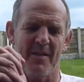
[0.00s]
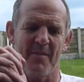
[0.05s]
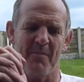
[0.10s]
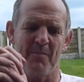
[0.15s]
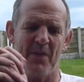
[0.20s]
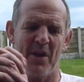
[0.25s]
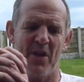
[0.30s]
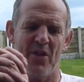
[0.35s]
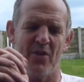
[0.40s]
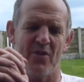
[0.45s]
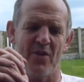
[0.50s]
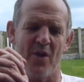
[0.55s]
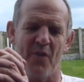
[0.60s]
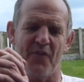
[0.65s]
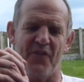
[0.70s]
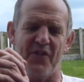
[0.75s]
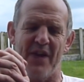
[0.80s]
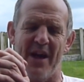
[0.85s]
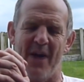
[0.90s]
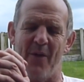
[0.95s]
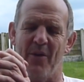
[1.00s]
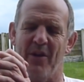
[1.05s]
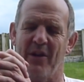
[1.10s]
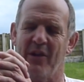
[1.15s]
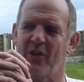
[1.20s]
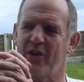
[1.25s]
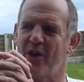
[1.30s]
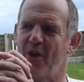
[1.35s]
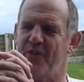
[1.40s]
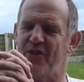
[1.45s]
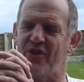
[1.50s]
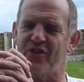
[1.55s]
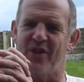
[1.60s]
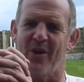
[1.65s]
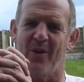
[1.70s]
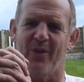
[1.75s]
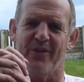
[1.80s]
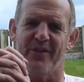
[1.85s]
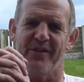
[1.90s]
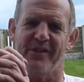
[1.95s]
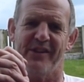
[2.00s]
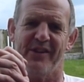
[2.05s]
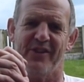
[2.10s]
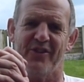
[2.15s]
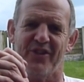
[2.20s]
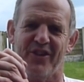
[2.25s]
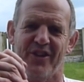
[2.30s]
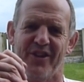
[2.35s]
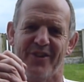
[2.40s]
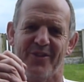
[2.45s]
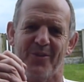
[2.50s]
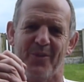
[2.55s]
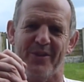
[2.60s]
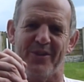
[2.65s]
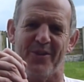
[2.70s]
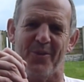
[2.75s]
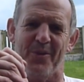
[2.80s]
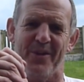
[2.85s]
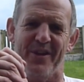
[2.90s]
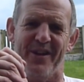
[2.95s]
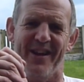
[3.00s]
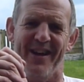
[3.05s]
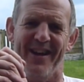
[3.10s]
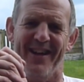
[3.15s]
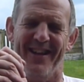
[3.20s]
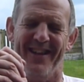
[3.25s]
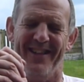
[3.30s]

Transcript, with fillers: be on the road for an hour and look over your shoulder and see a church which you were